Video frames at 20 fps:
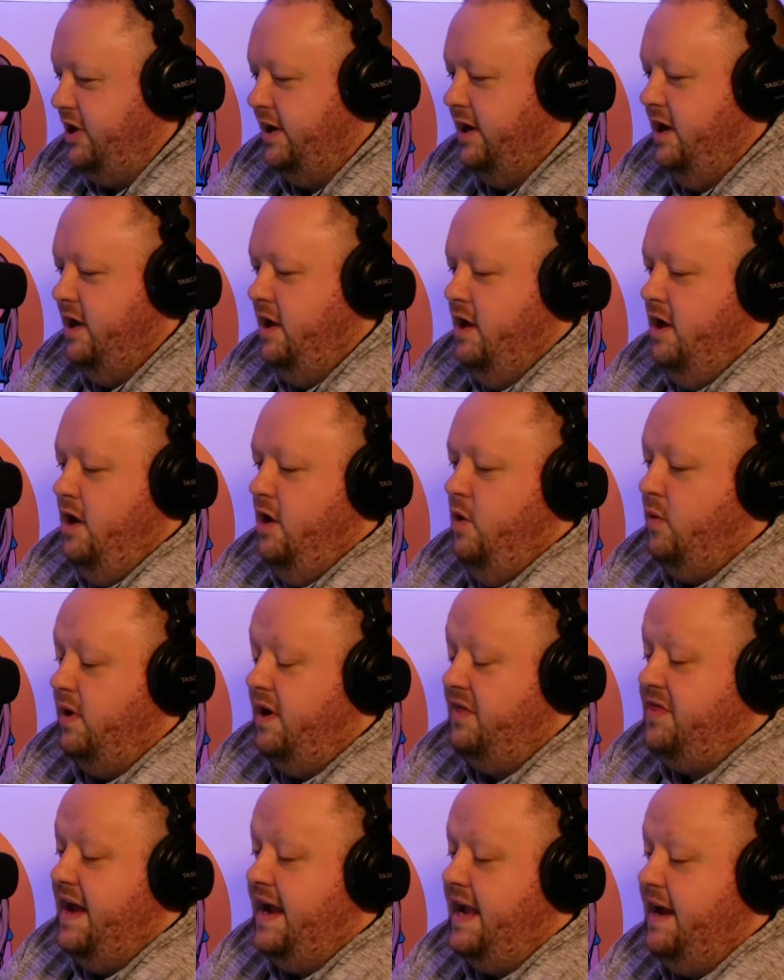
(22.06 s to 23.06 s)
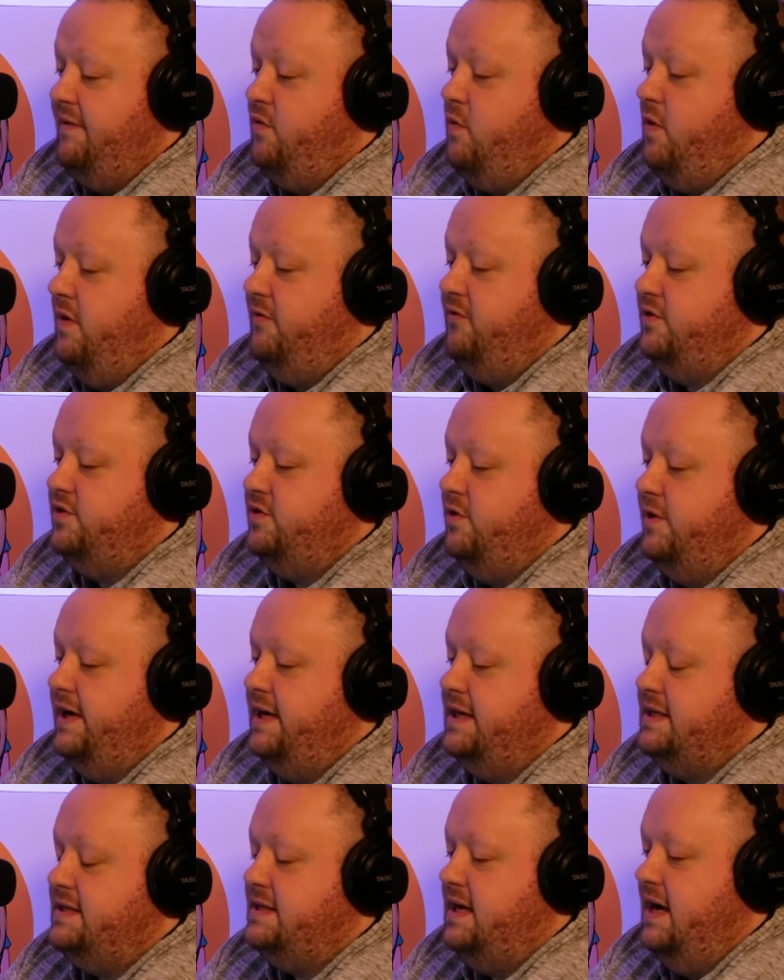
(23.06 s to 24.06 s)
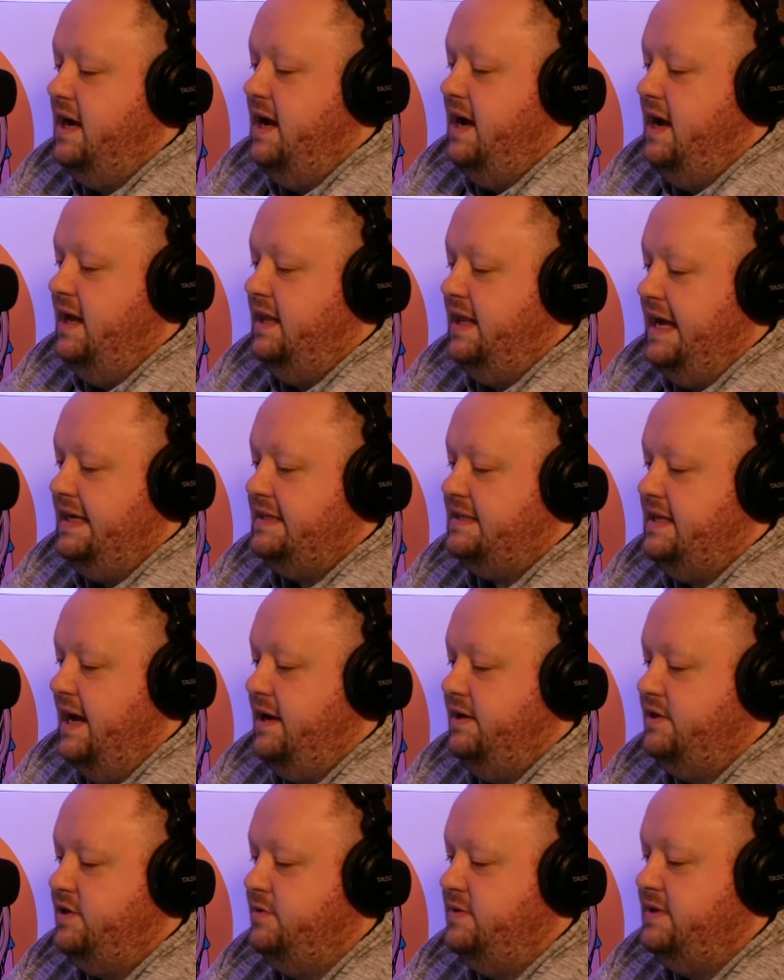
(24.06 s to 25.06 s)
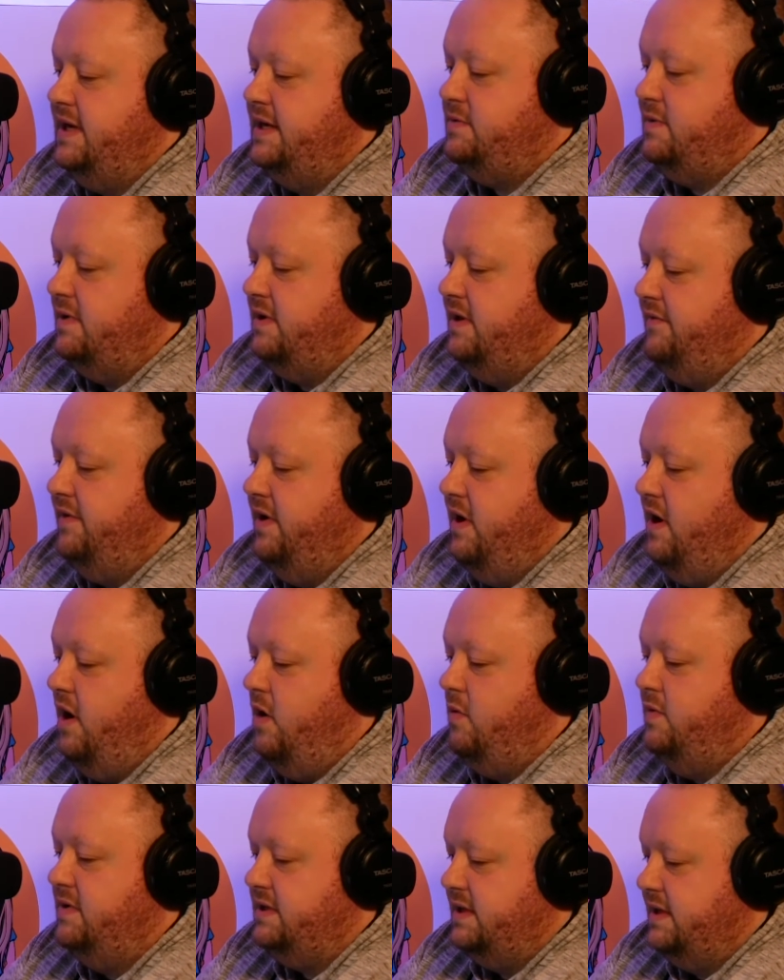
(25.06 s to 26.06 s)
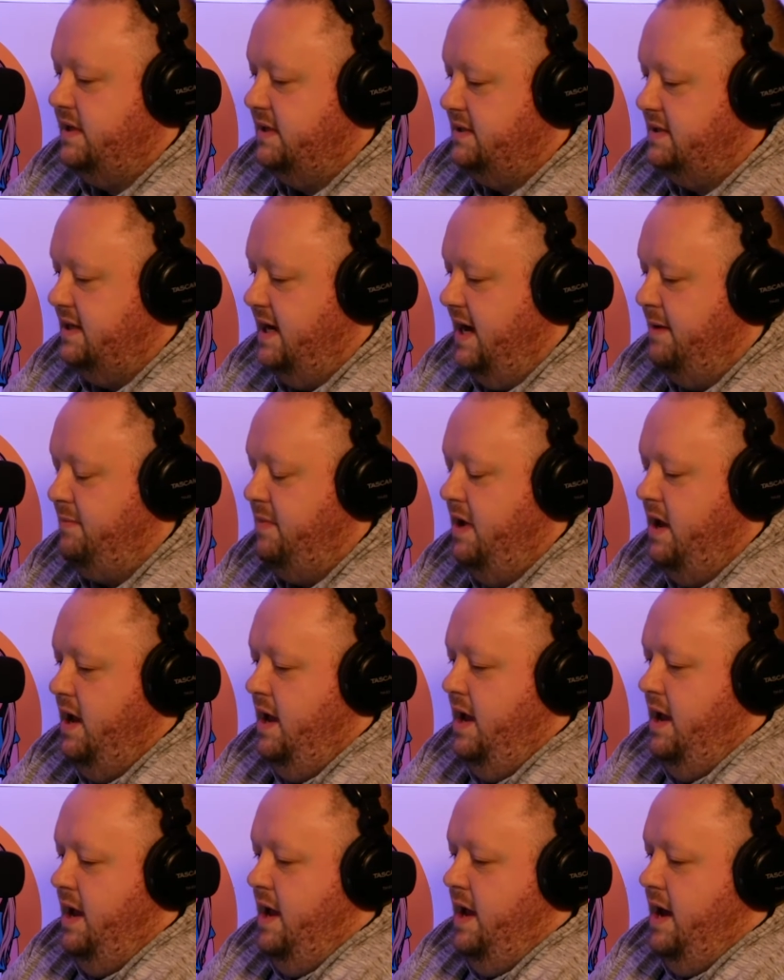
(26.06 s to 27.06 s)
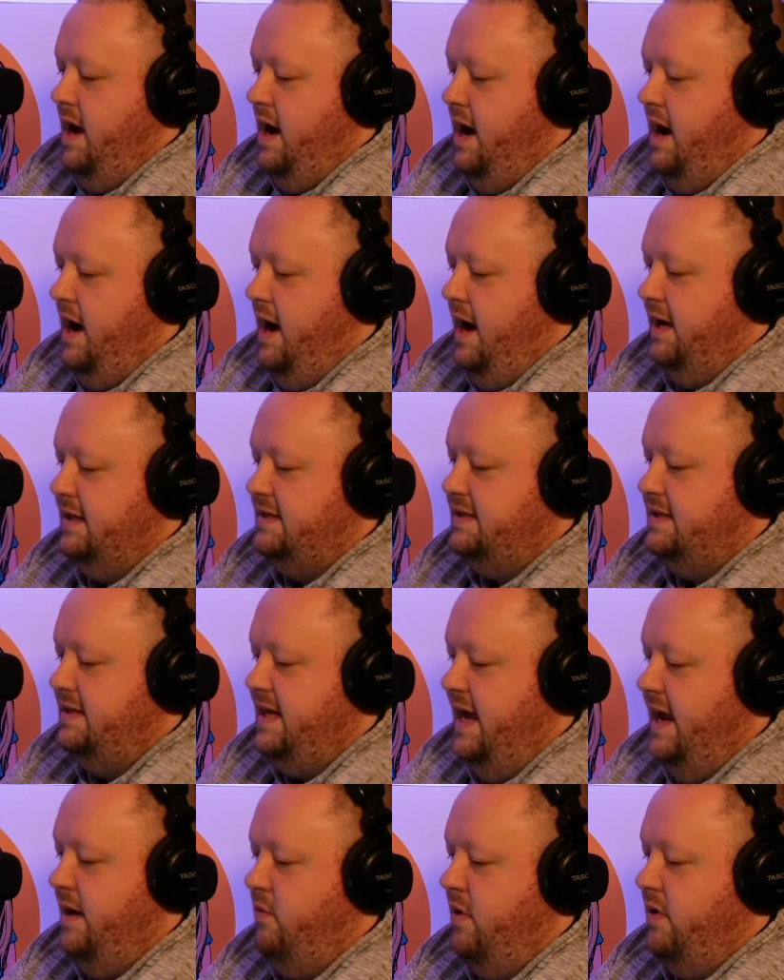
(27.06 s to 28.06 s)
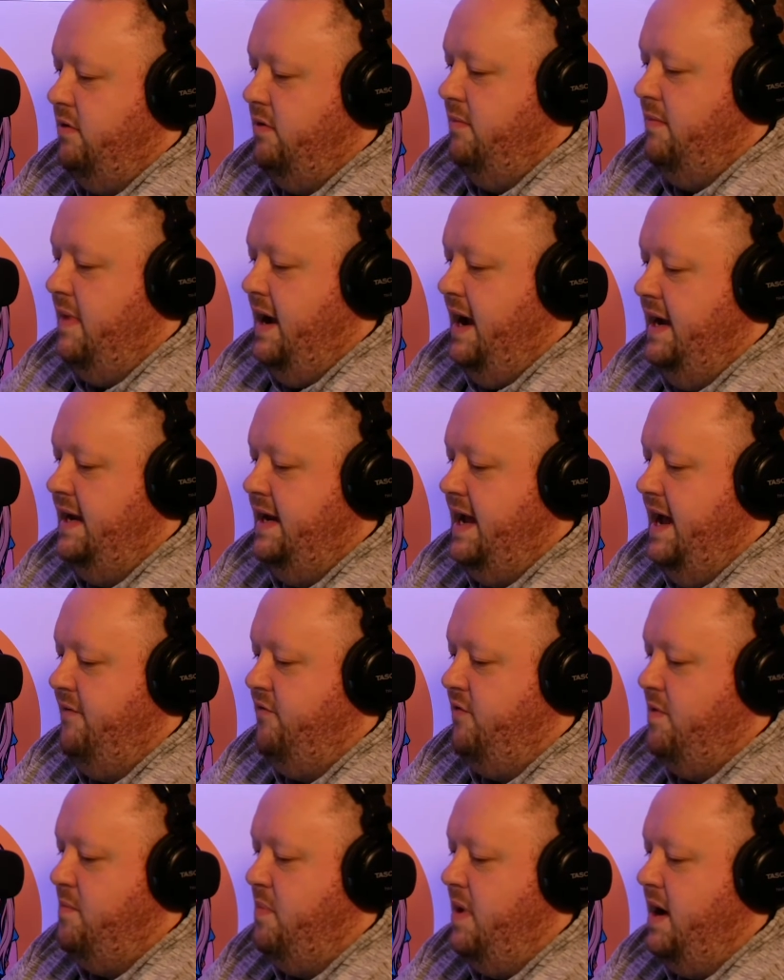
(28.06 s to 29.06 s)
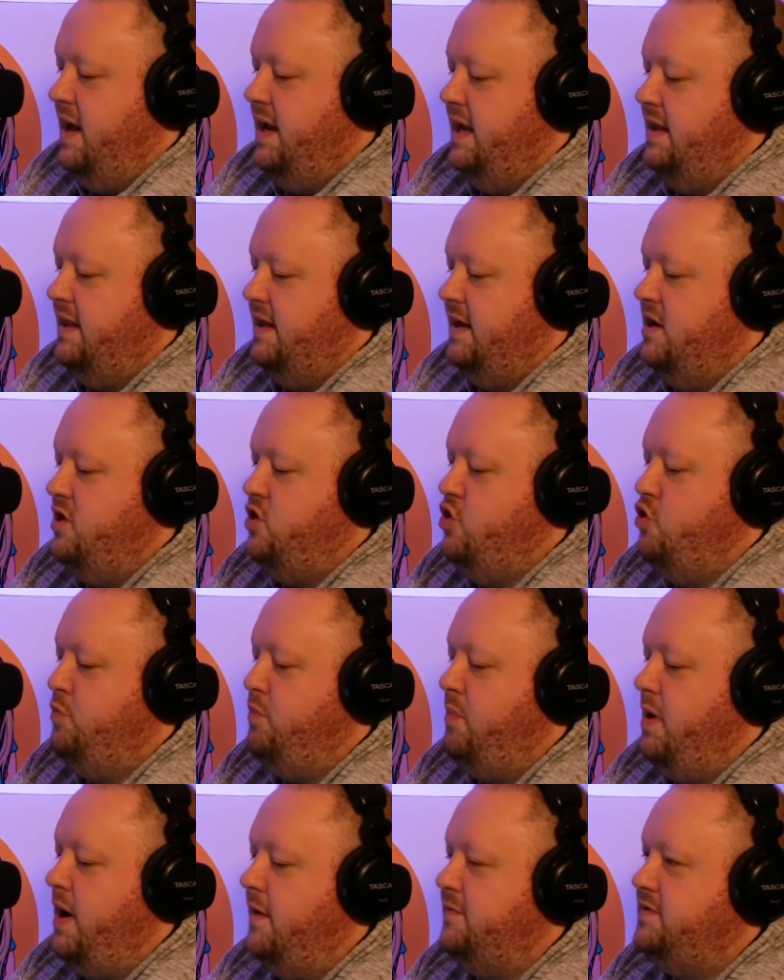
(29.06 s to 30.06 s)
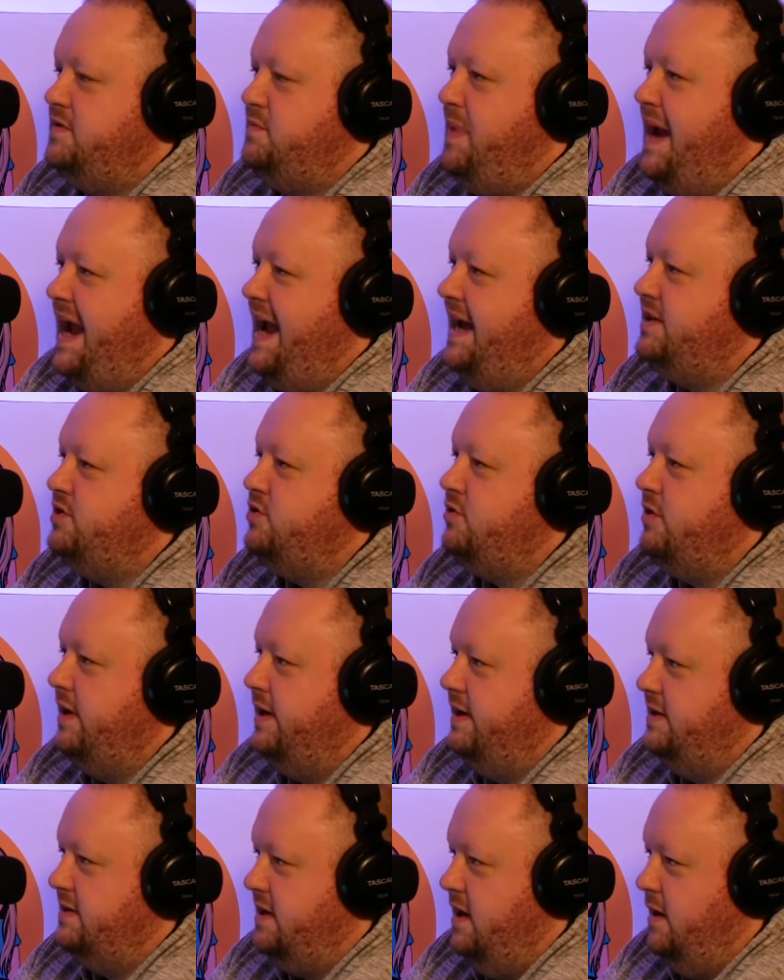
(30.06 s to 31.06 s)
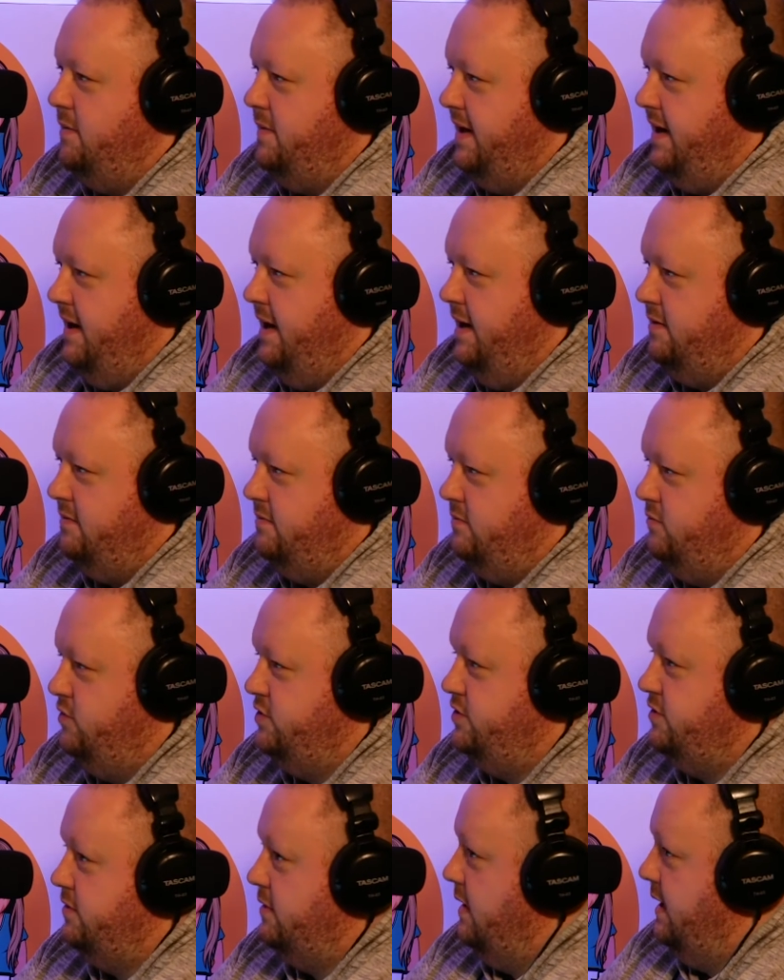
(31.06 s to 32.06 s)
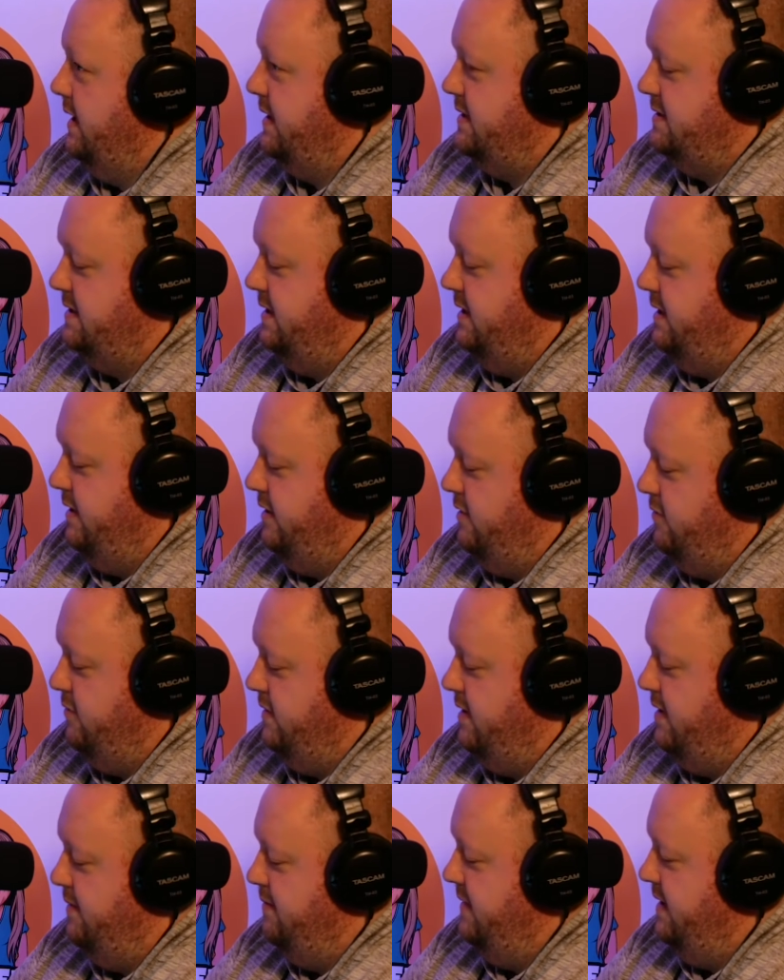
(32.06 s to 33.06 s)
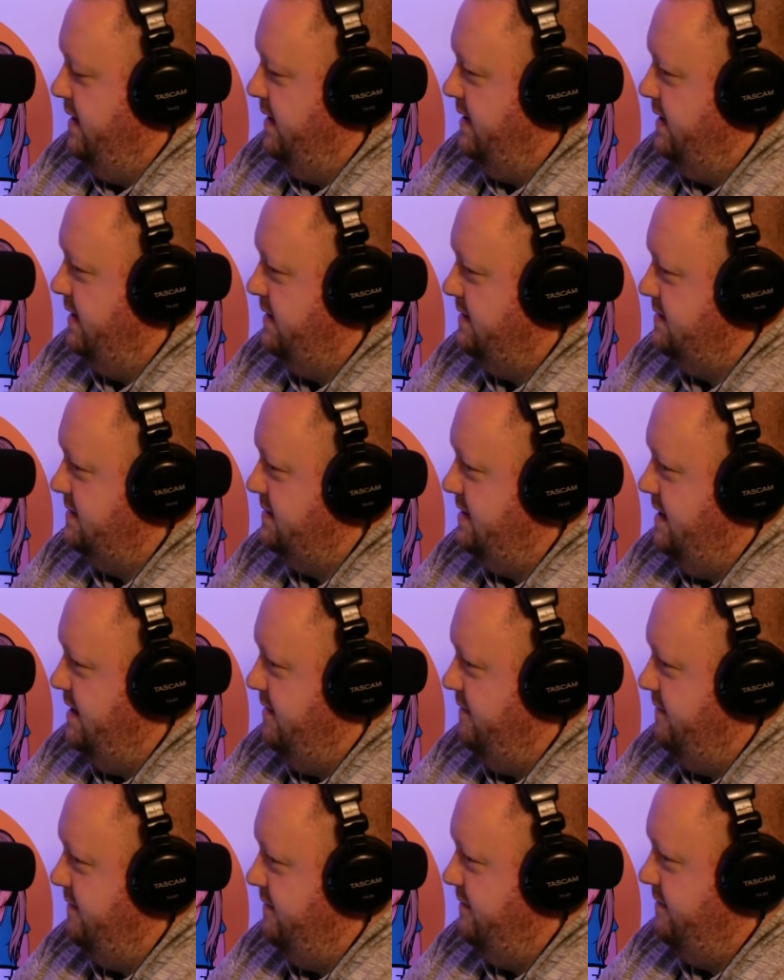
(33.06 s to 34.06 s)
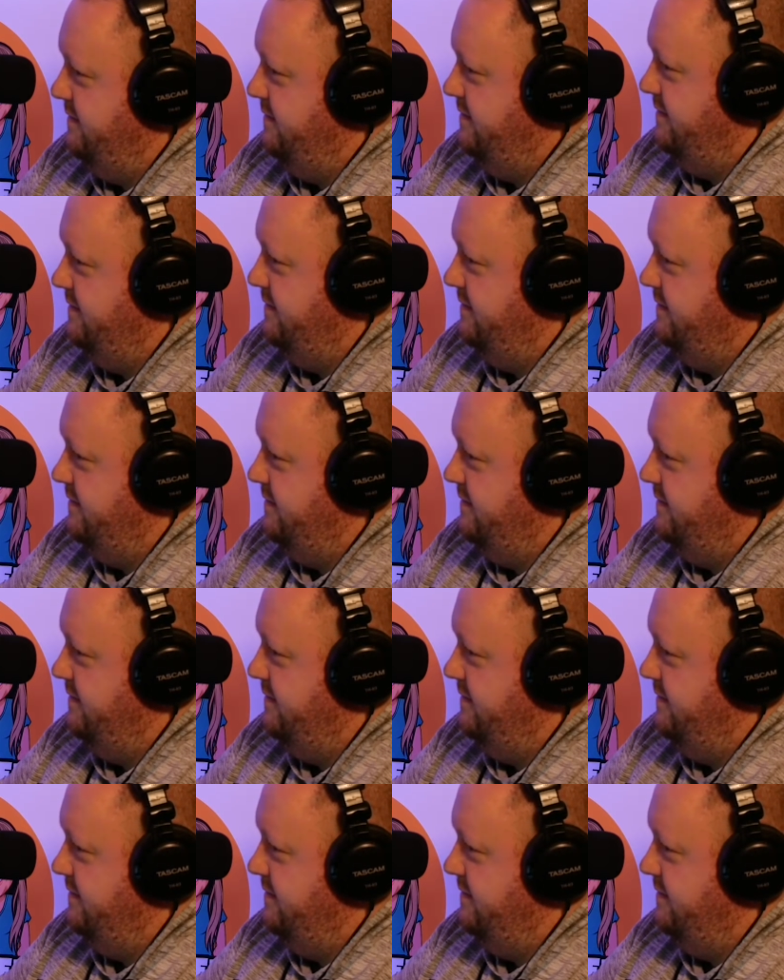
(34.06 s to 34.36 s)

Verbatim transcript: good want to thank everyone for joining us uh, last night tuesdays with olivia always a good time uh, today, I want to remind everybody that a new Puff's Pantry is coming out. Would you like to hear what I'm making, Steph?